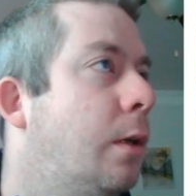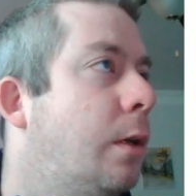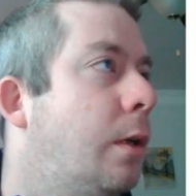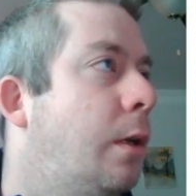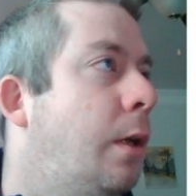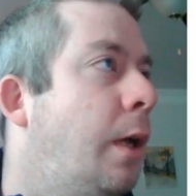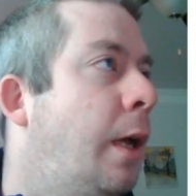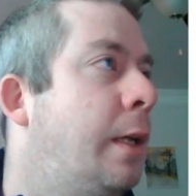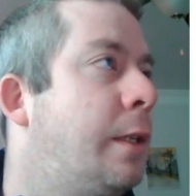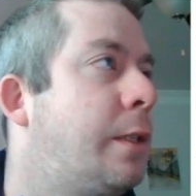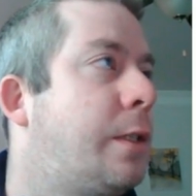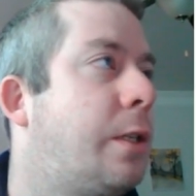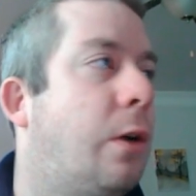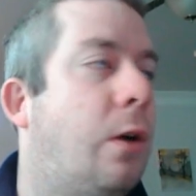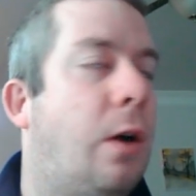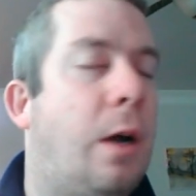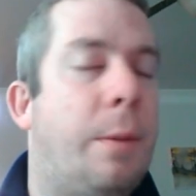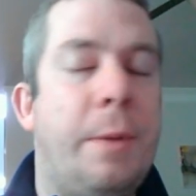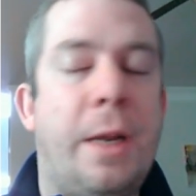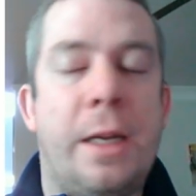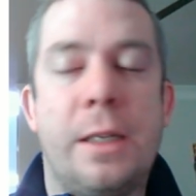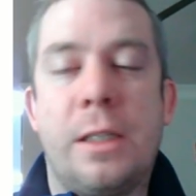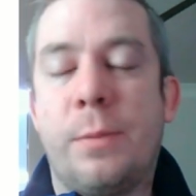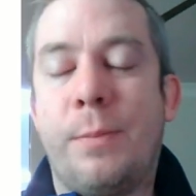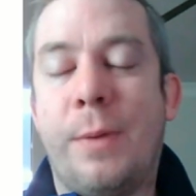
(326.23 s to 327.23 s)
And so I'm
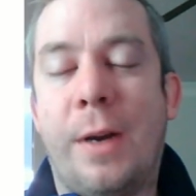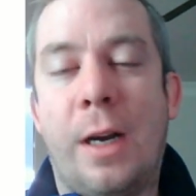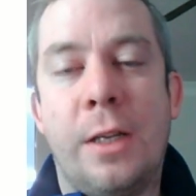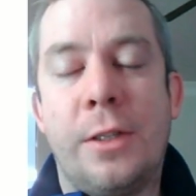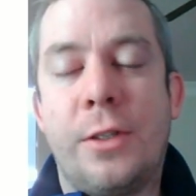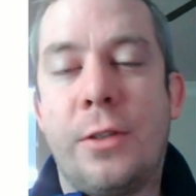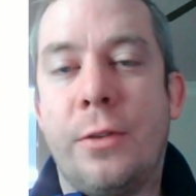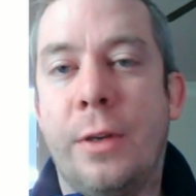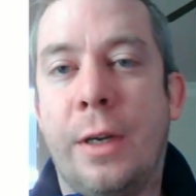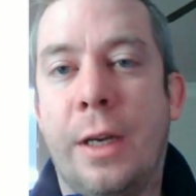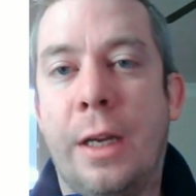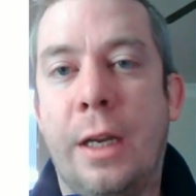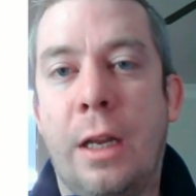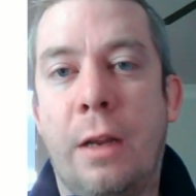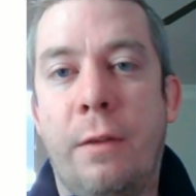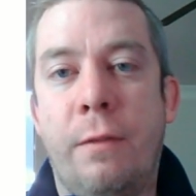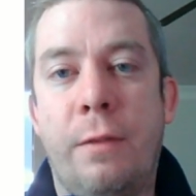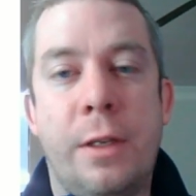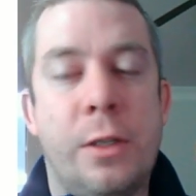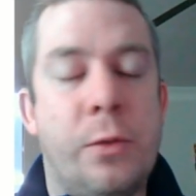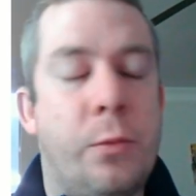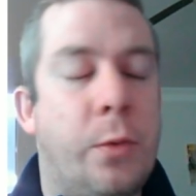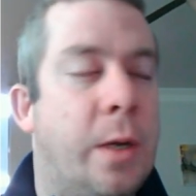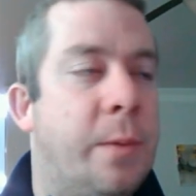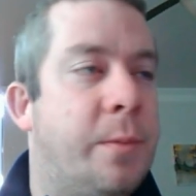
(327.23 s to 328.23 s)
not sponsoring any of
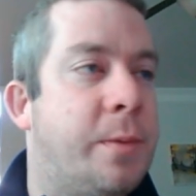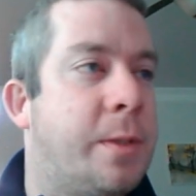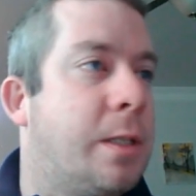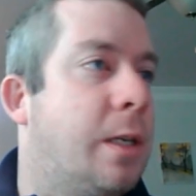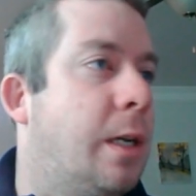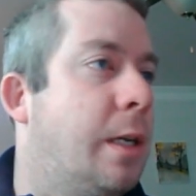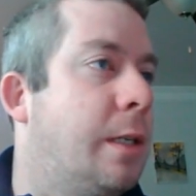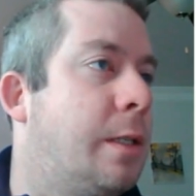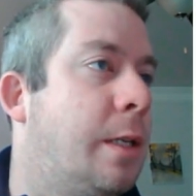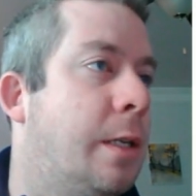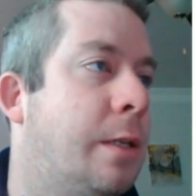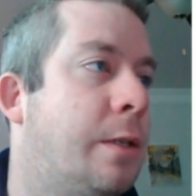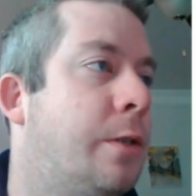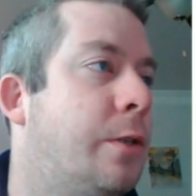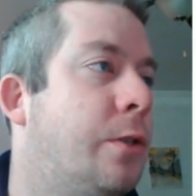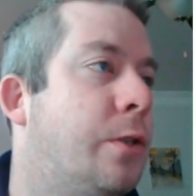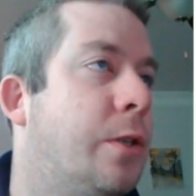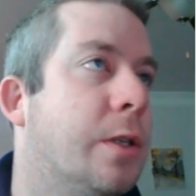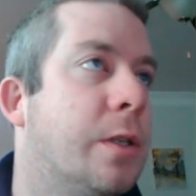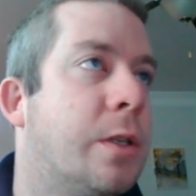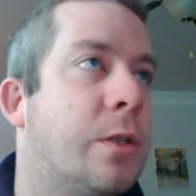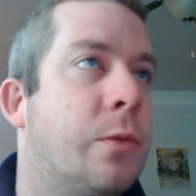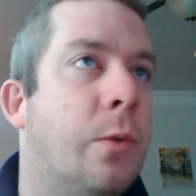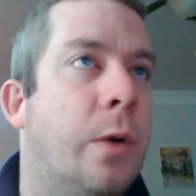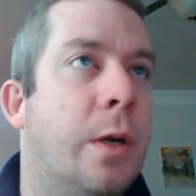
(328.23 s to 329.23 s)
these websites. This is
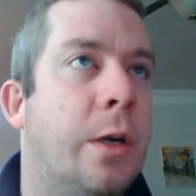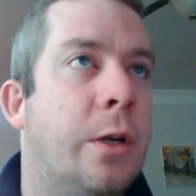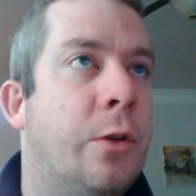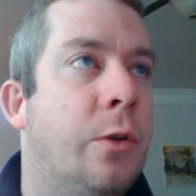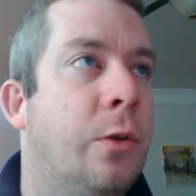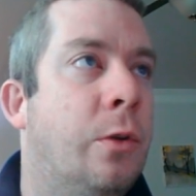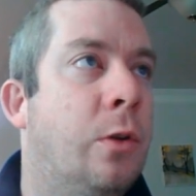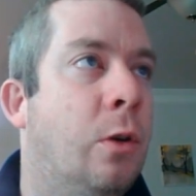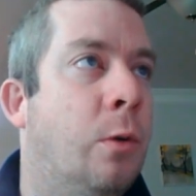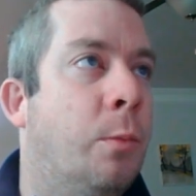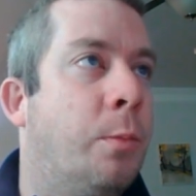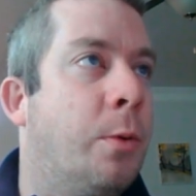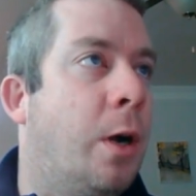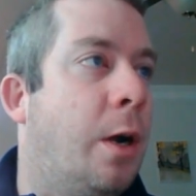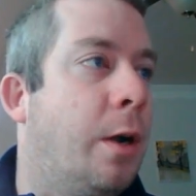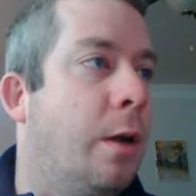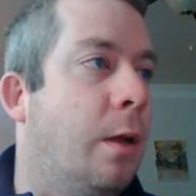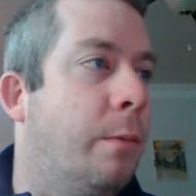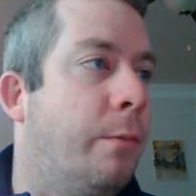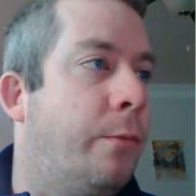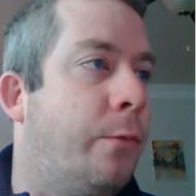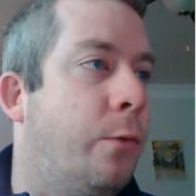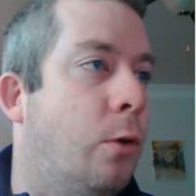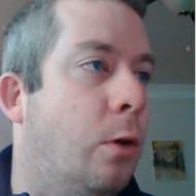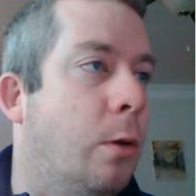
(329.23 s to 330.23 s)
just what Google brought
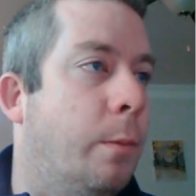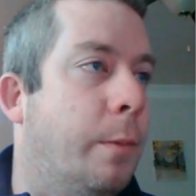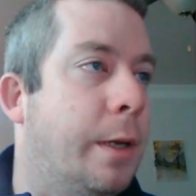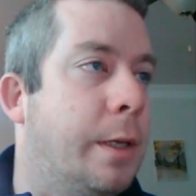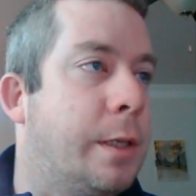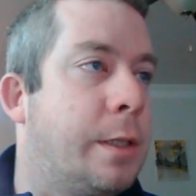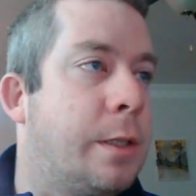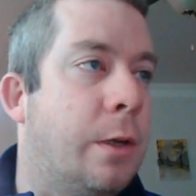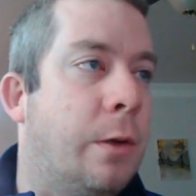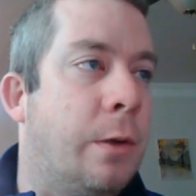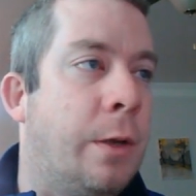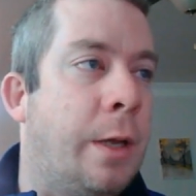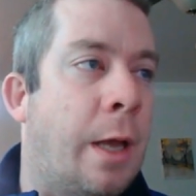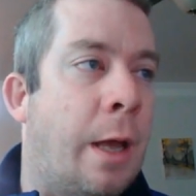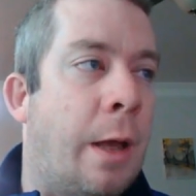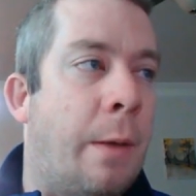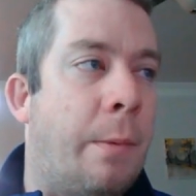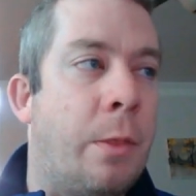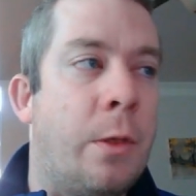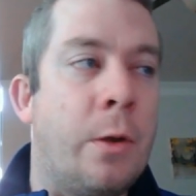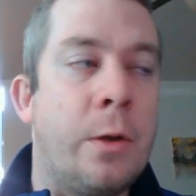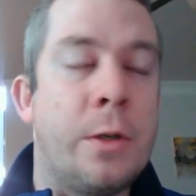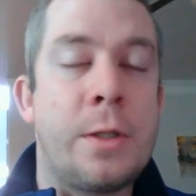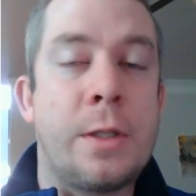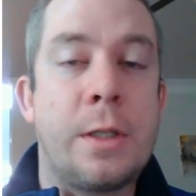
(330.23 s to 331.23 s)
up for me. So yeah,
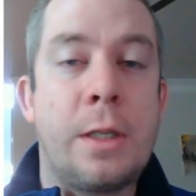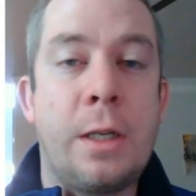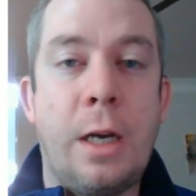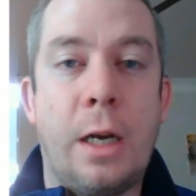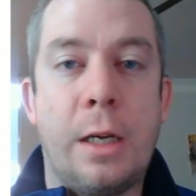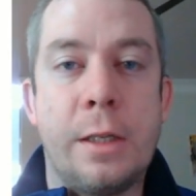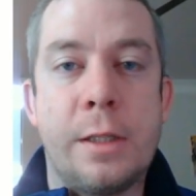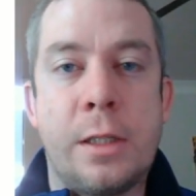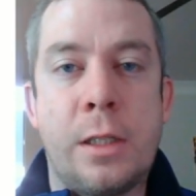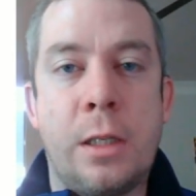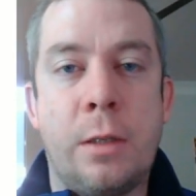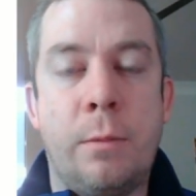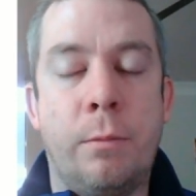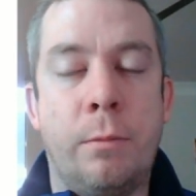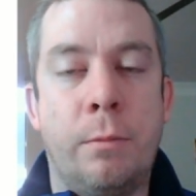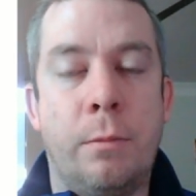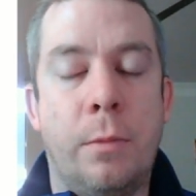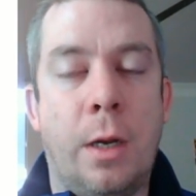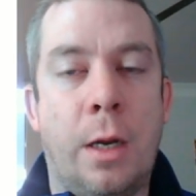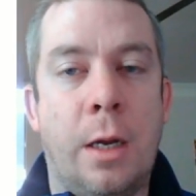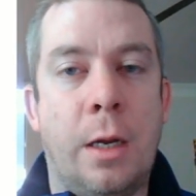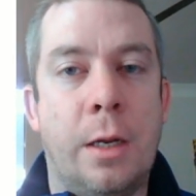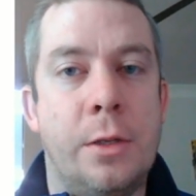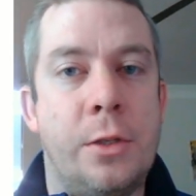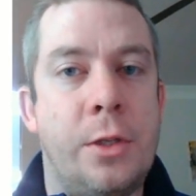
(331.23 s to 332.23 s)
there's custom
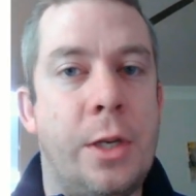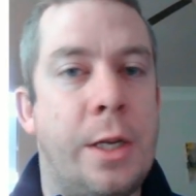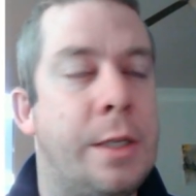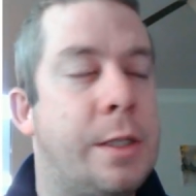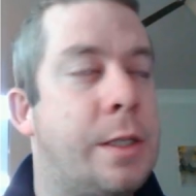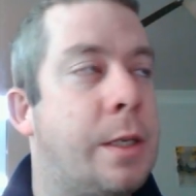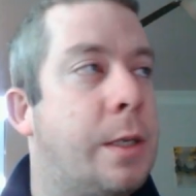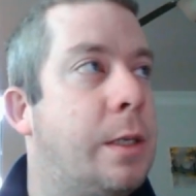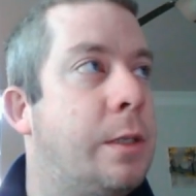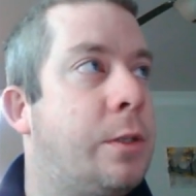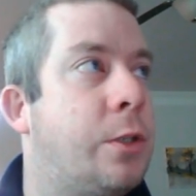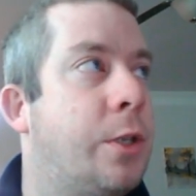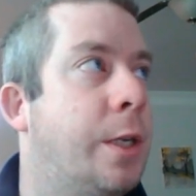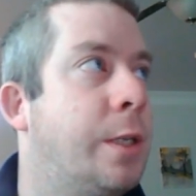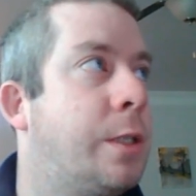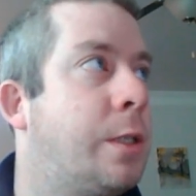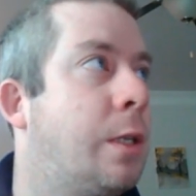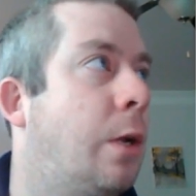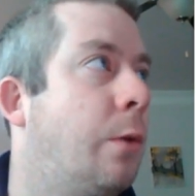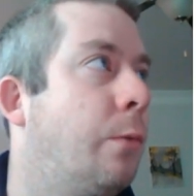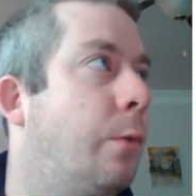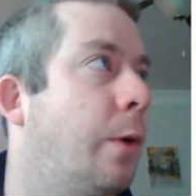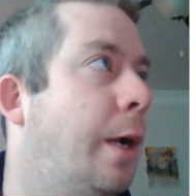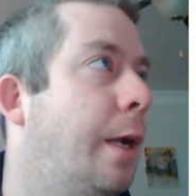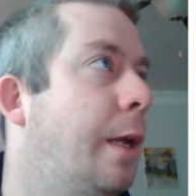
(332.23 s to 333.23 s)

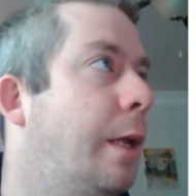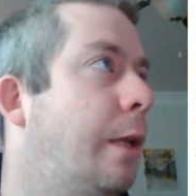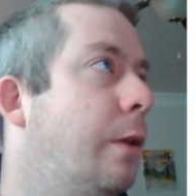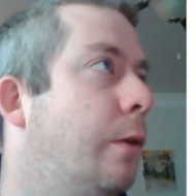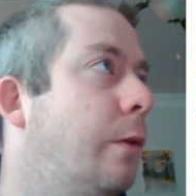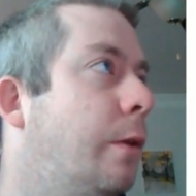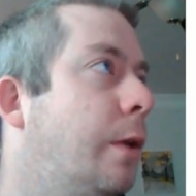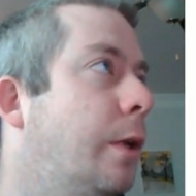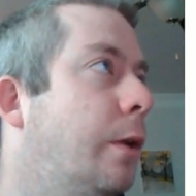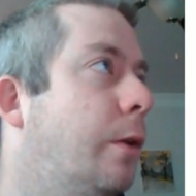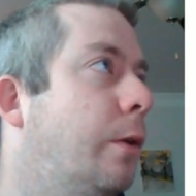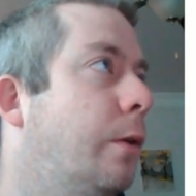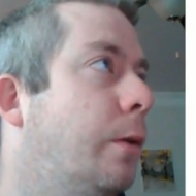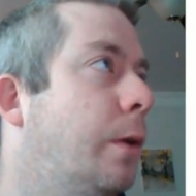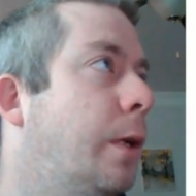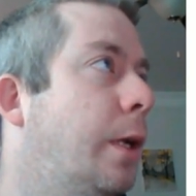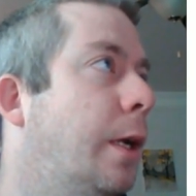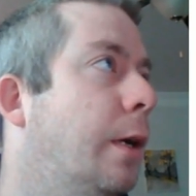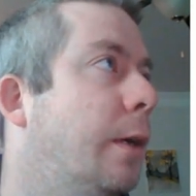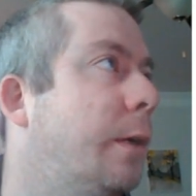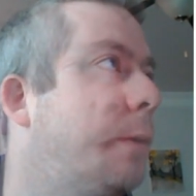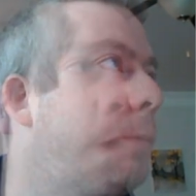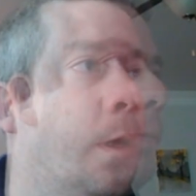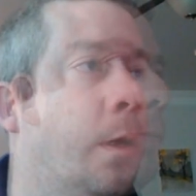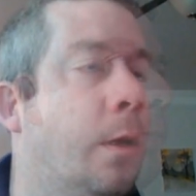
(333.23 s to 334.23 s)
JSON writing you can do
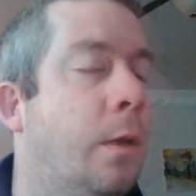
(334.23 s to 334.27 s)
here.